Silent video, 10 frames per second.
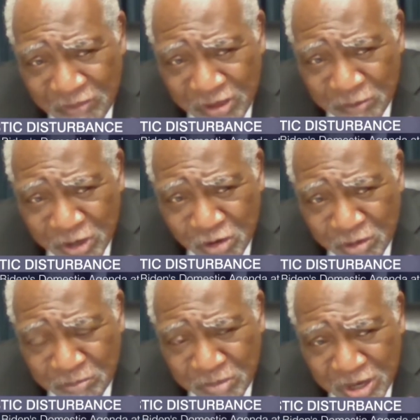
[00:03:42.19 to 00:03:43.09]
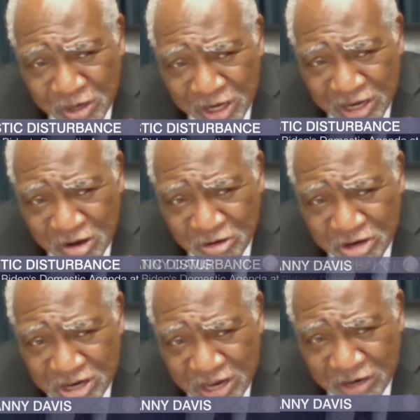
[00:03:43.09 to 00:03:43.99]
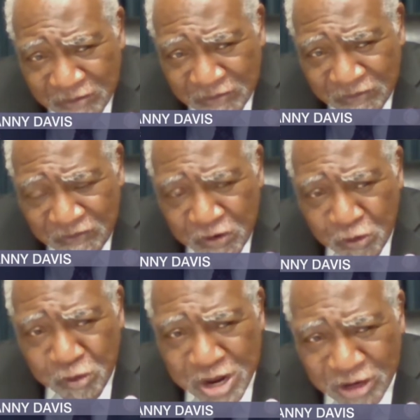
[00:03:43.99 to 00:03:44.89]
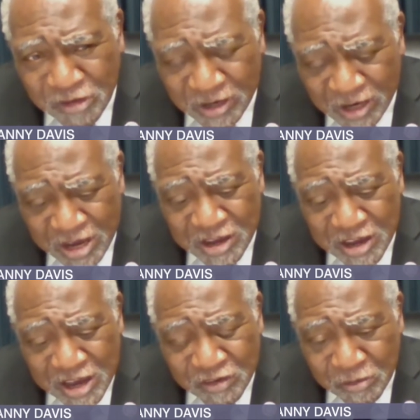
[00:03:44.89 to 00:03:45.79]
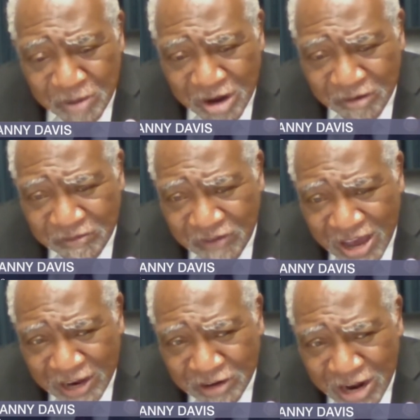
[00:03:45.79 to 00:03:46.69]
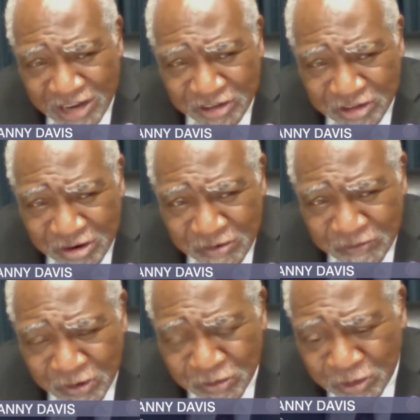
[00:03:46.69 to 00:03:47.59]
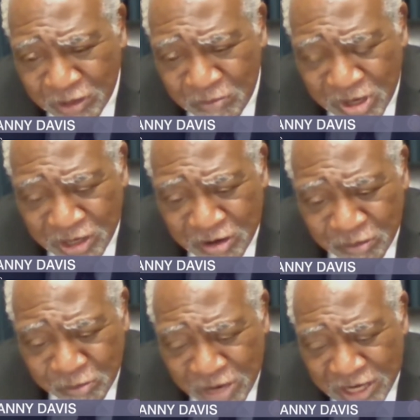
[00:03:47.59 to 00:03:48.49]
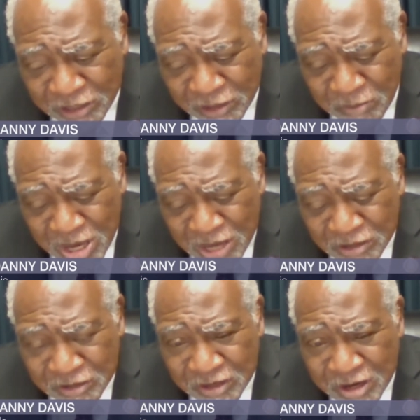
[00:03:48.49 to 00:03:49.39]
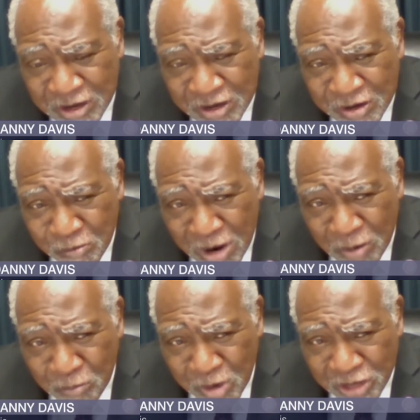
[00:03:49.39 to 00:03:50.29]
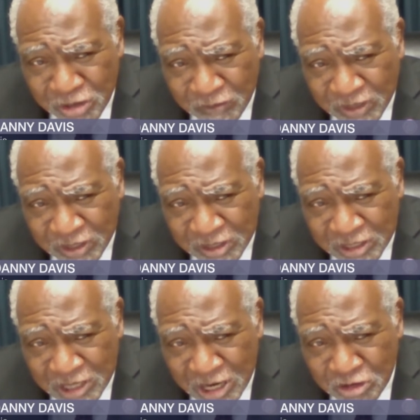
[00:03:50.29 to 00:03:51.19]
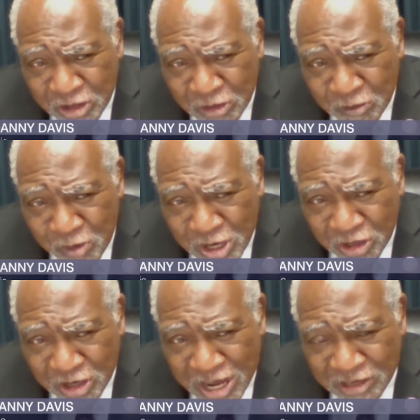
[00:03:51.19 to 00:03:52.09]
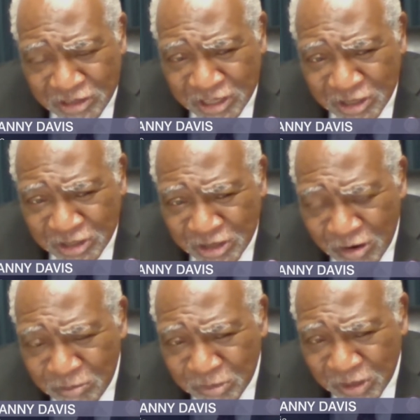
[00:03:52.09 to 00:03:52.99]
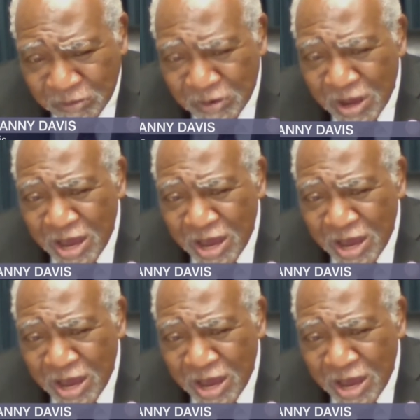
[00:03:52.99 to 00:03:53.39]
think we're going to be negotiating furiously. As a matter of fact, I serve on the Committee on Ways and Means, where much of the decision originates in terms of